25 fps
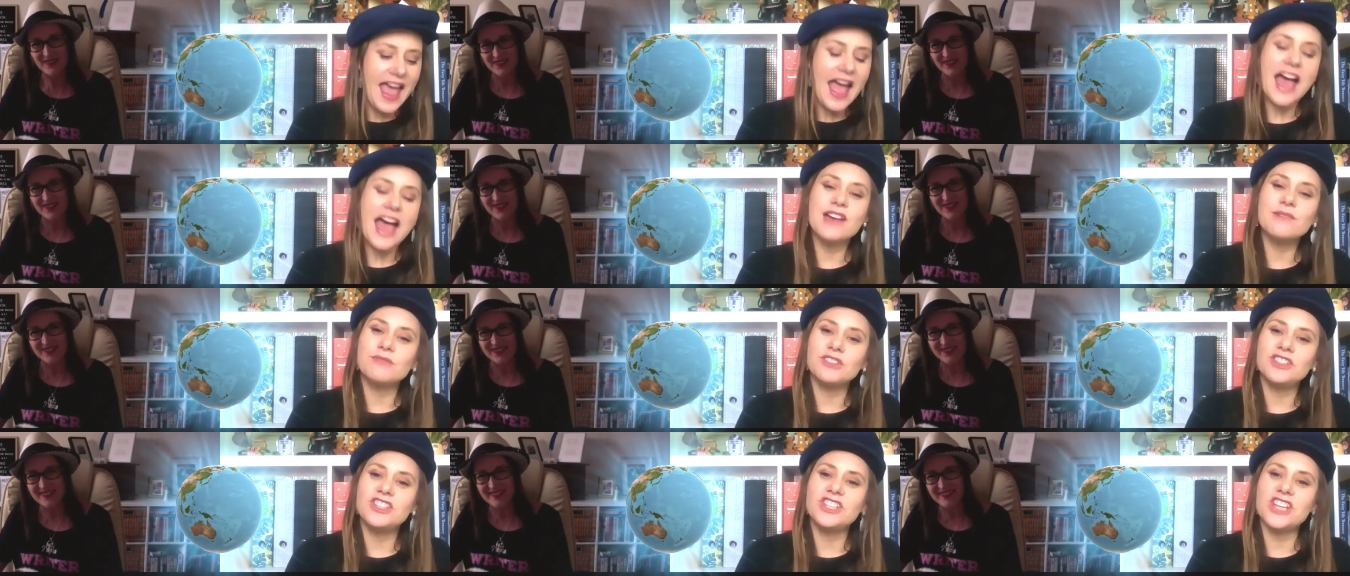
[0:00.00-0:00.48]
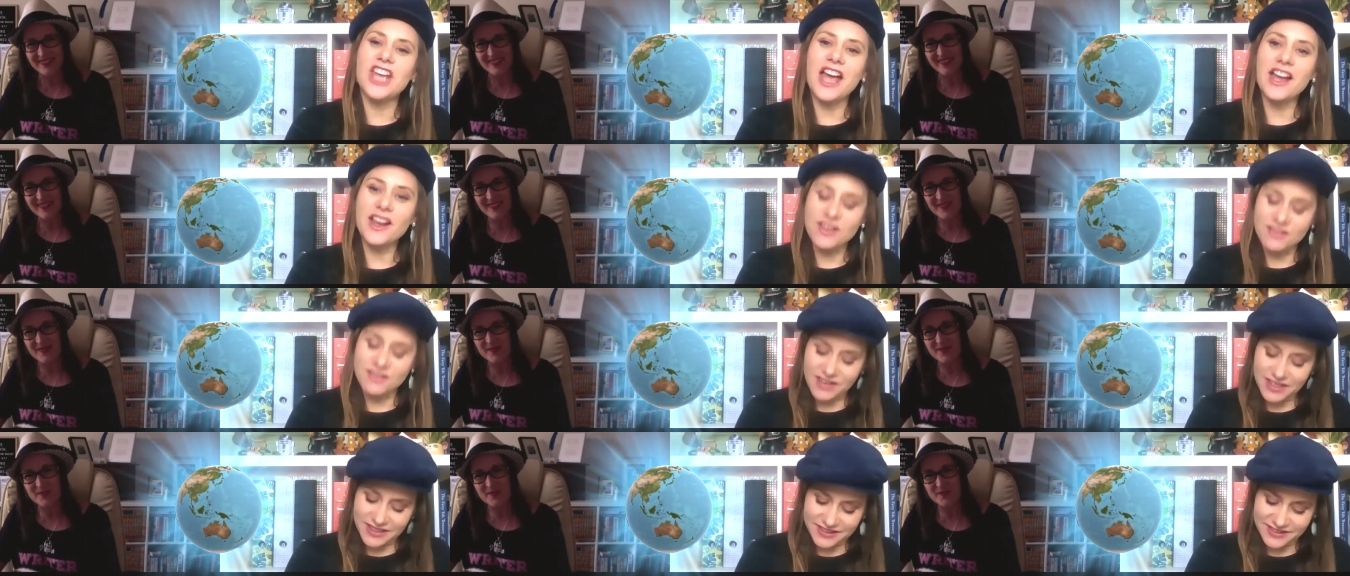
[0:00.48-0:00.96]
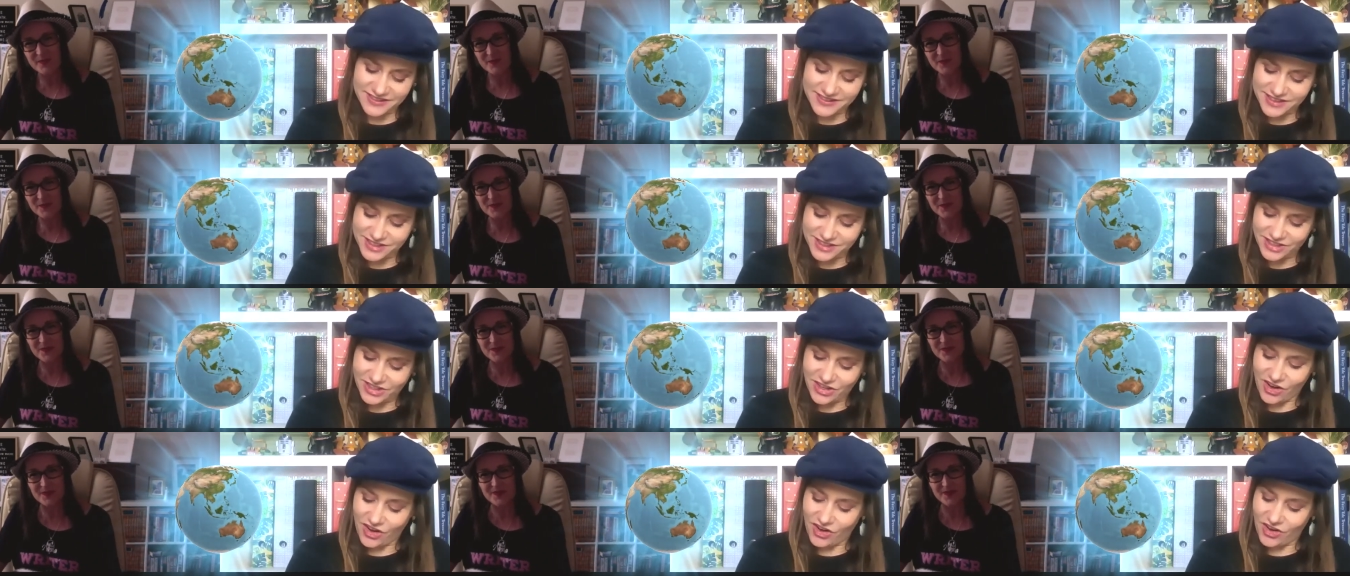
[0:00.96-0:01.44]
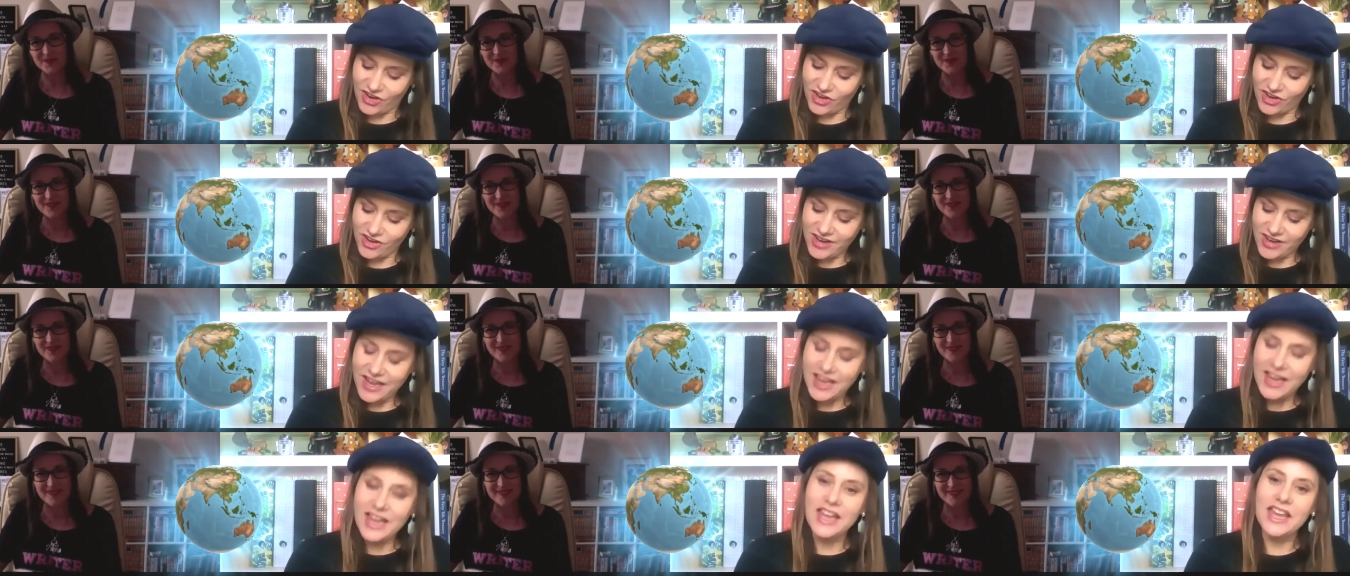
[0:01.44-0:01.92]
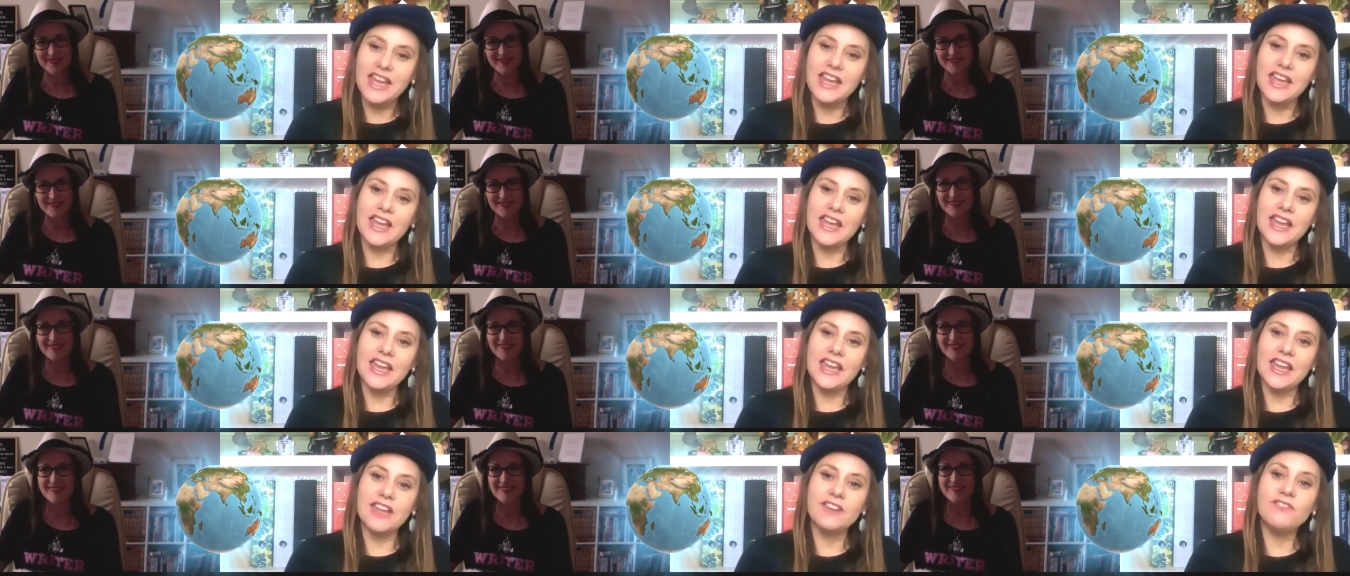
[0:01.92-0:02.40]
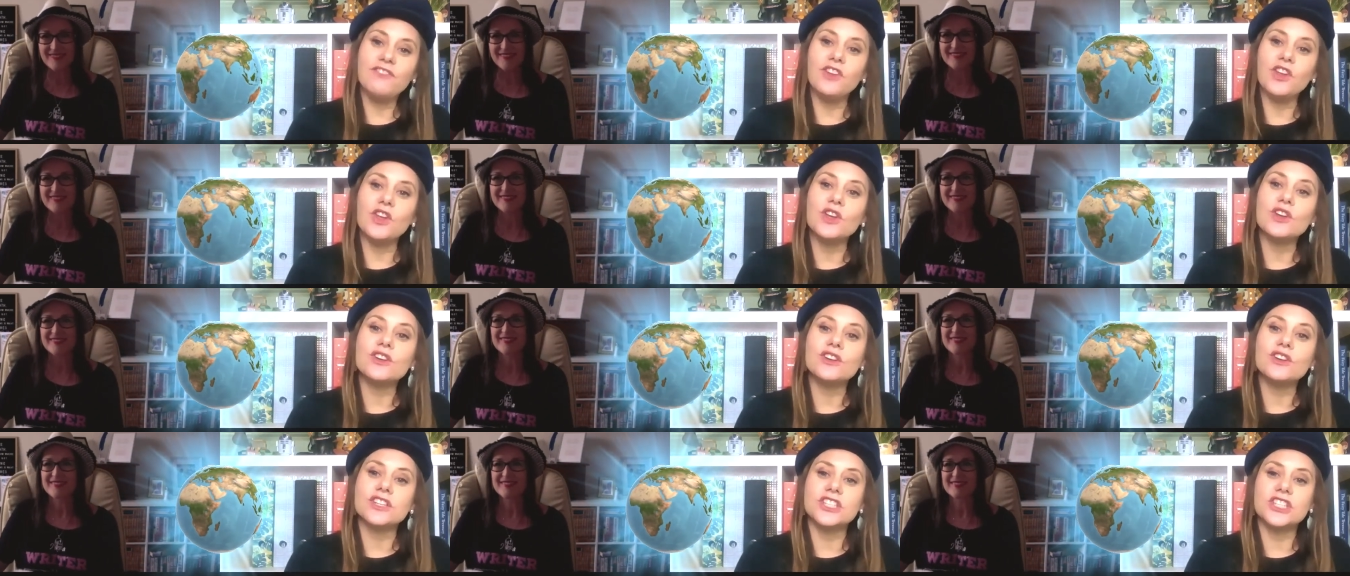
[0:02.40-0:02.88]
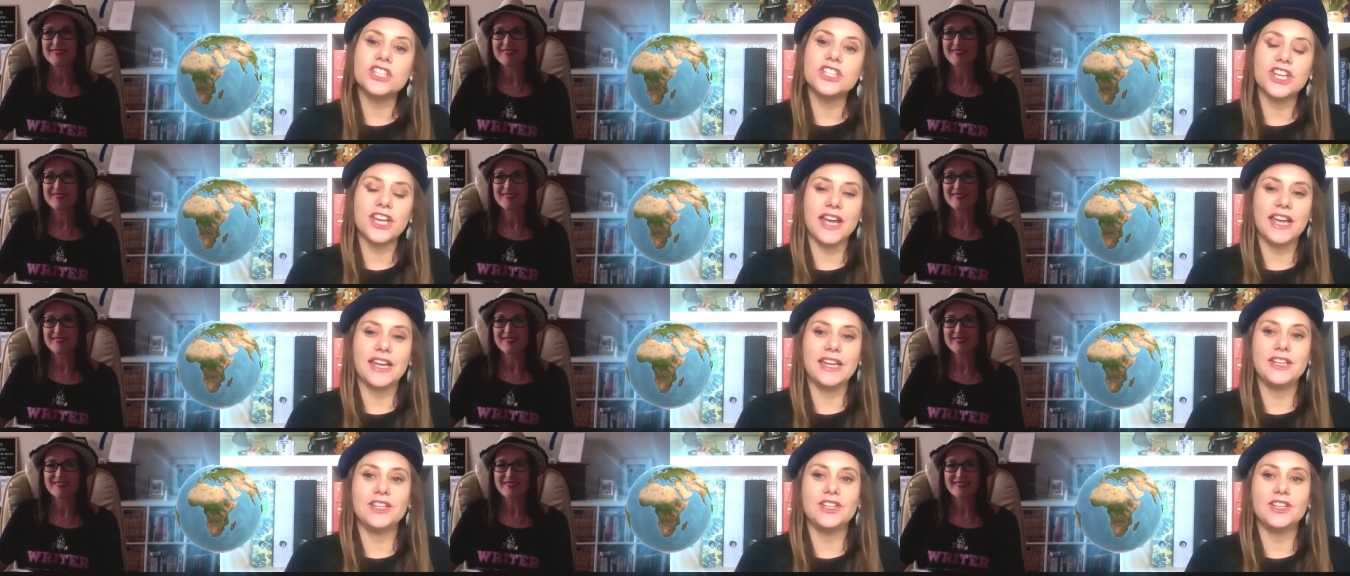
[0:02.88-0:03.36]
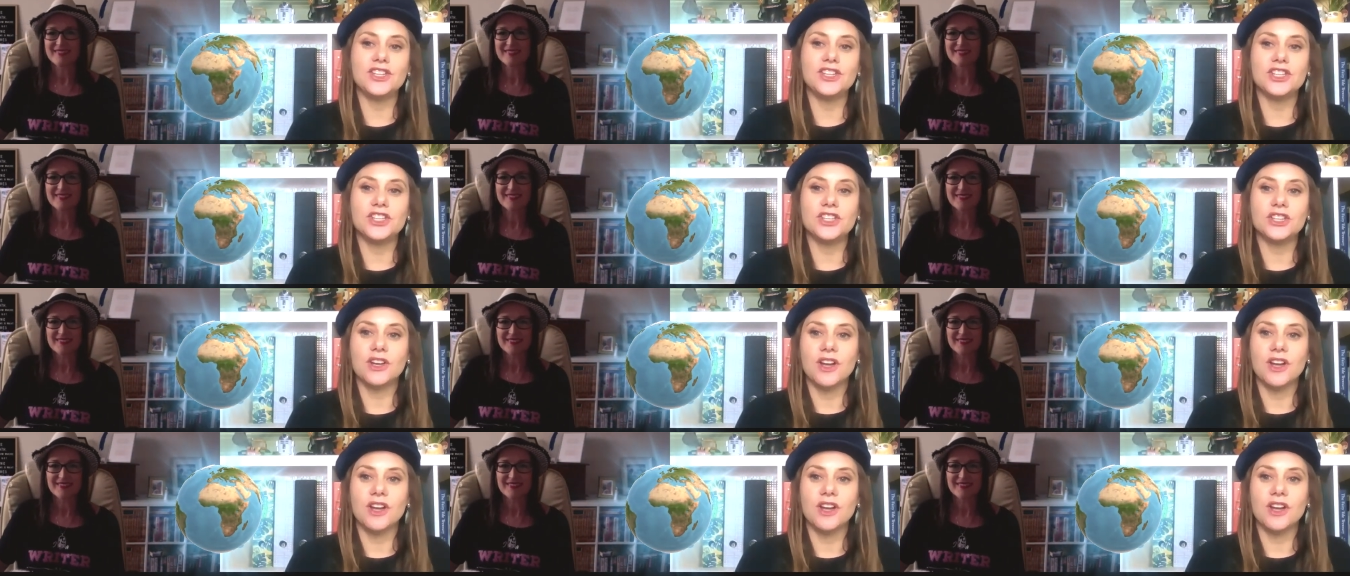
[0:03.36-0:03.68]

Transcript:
Speaker 1: um, Jack wants to know if you could change